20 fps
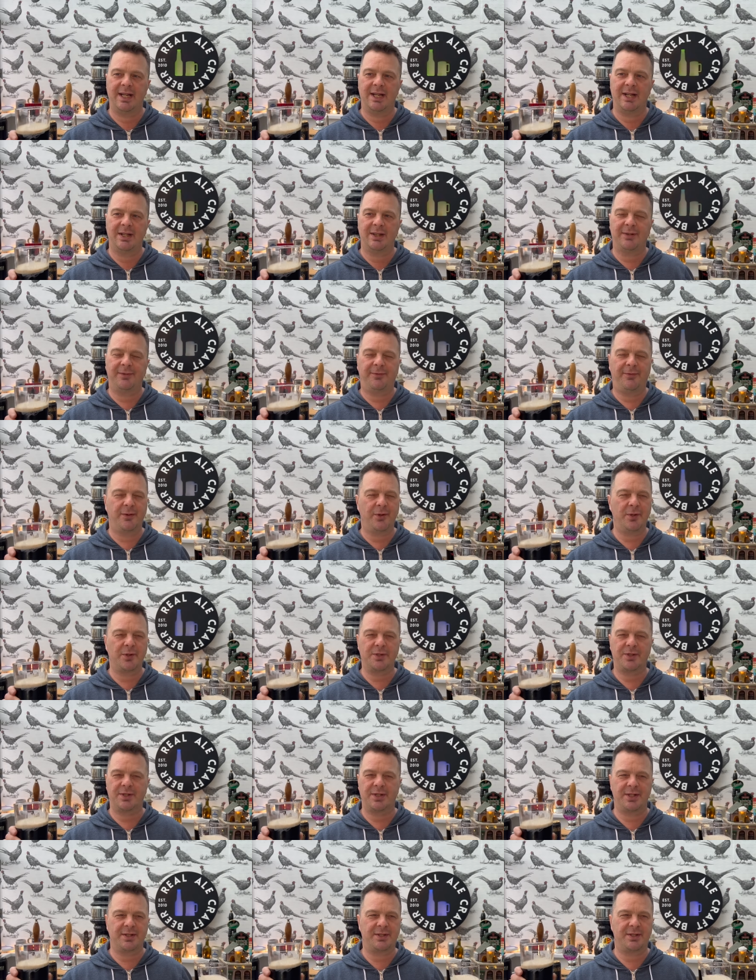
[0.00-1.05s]
the
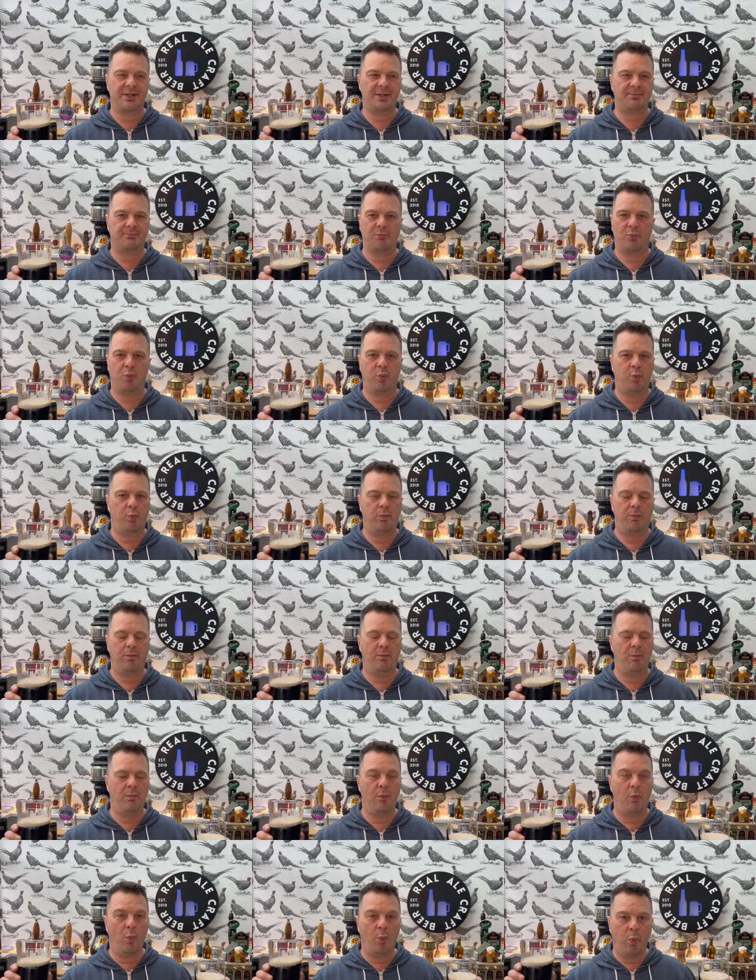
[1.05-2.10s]
forged is just
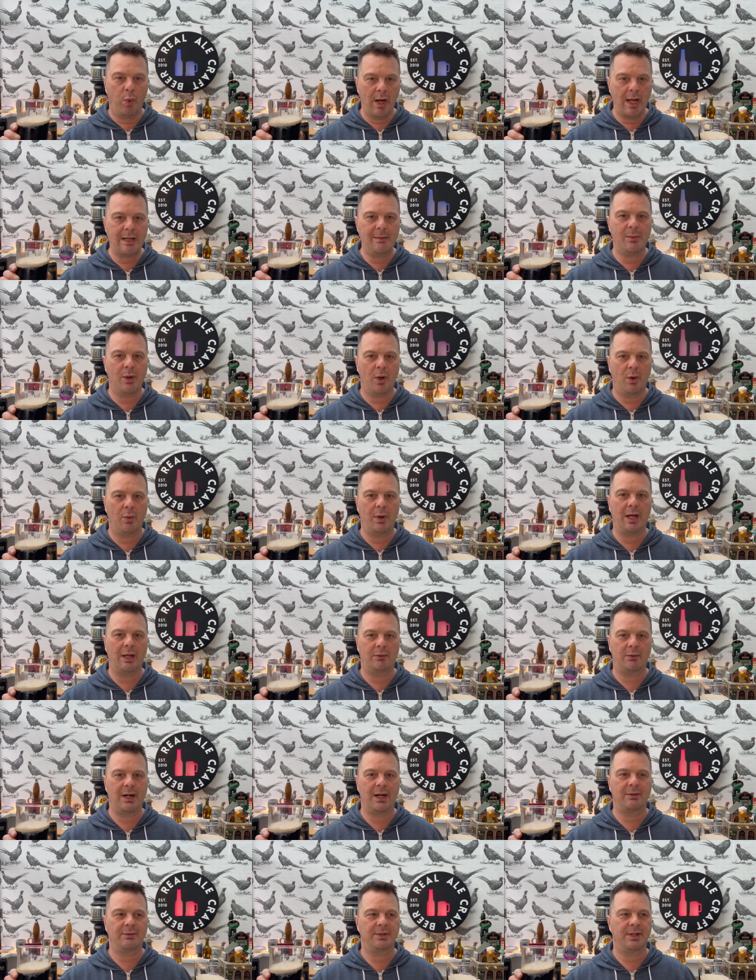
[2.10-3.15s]
way more
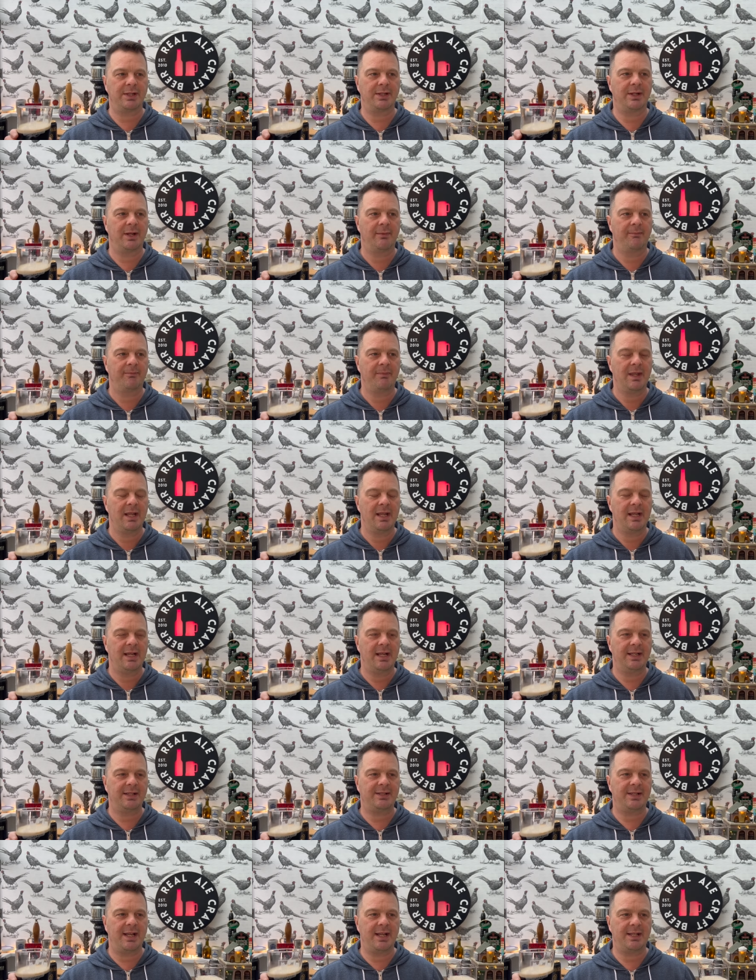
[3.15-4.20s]
well-rounded
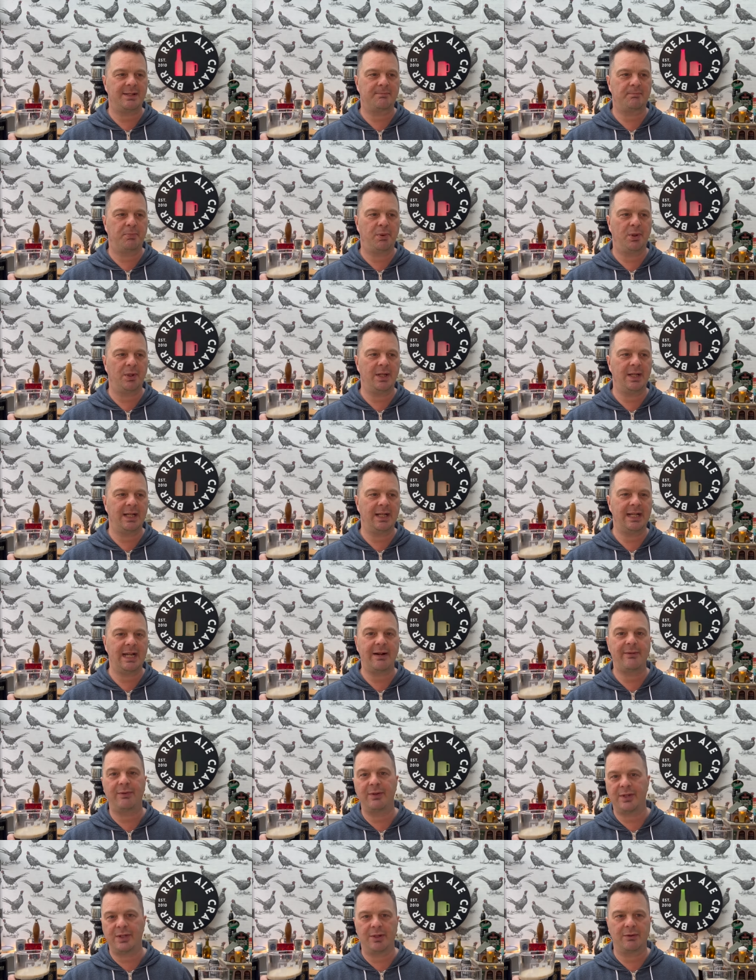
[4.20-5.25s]
it's it's pulling in
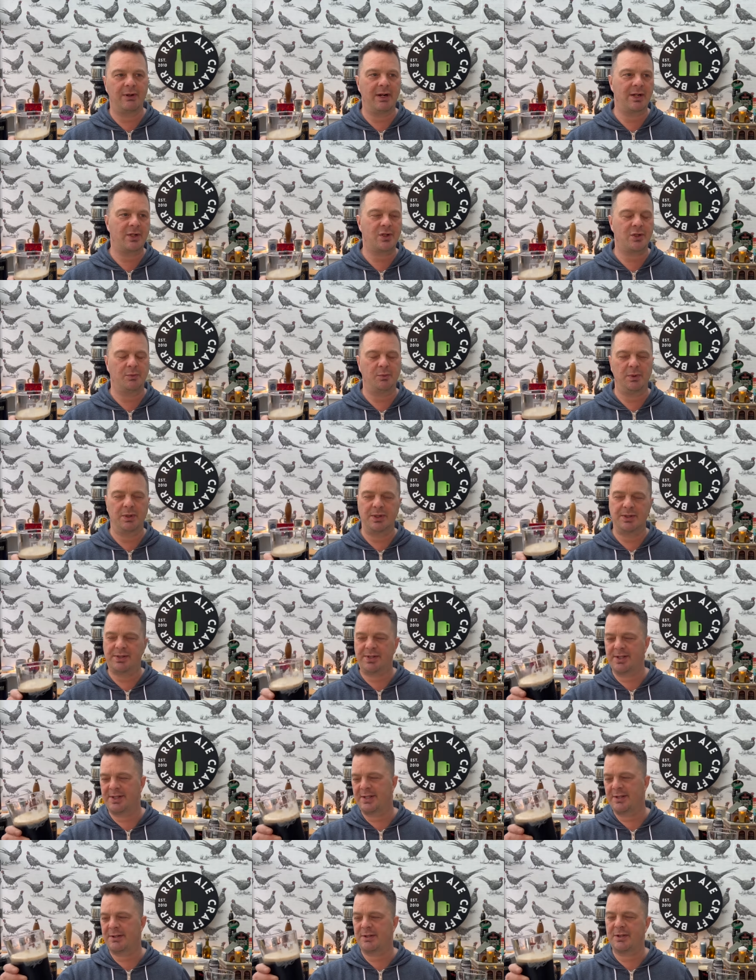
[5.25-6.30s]
every direction whereas
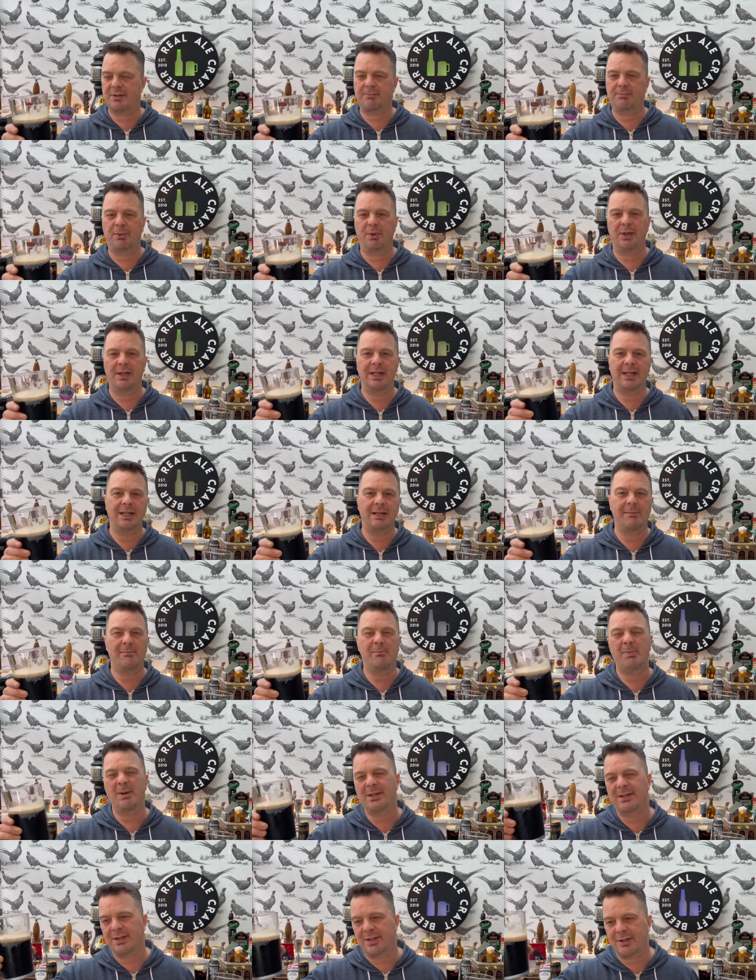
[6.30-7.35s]
this is just pulling in a
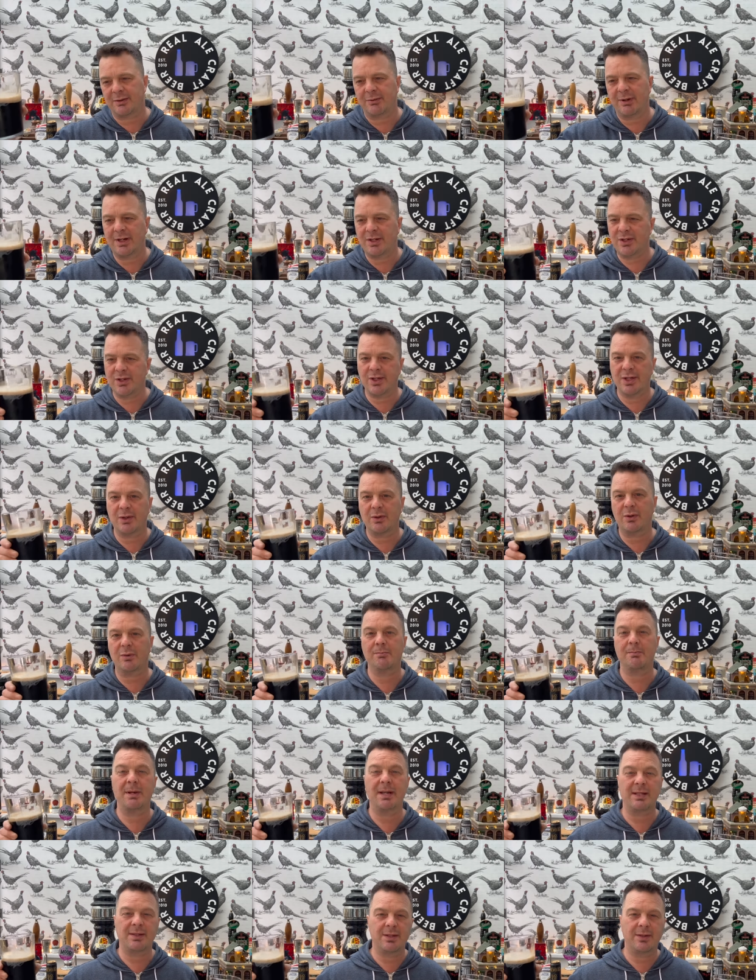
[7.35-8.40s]
bitter direction now
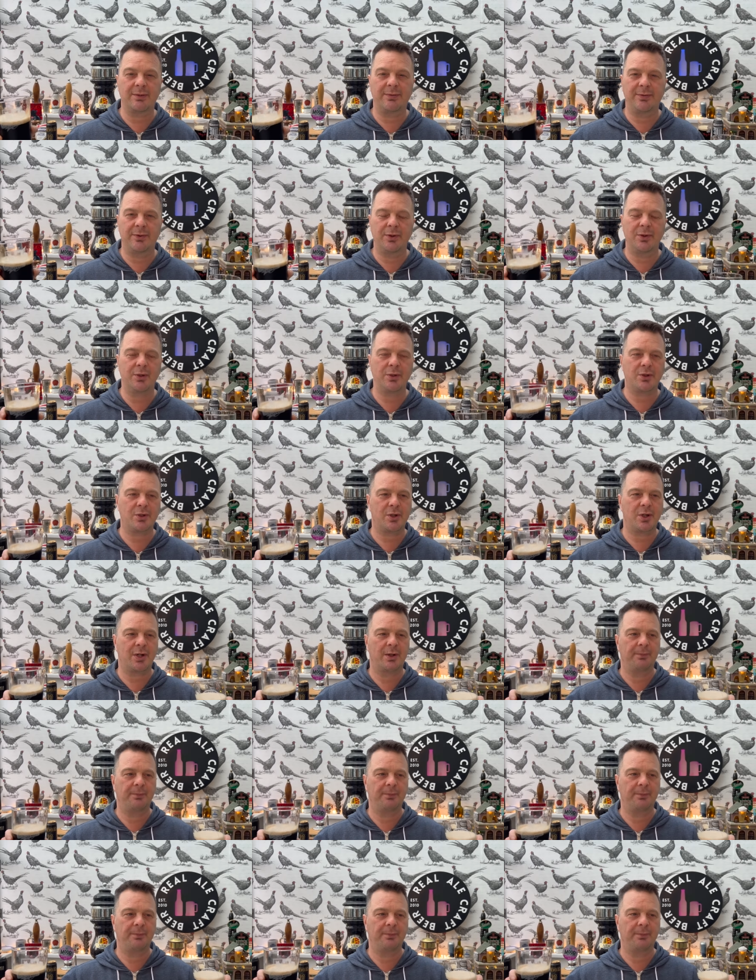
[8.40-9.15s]
compared to the forged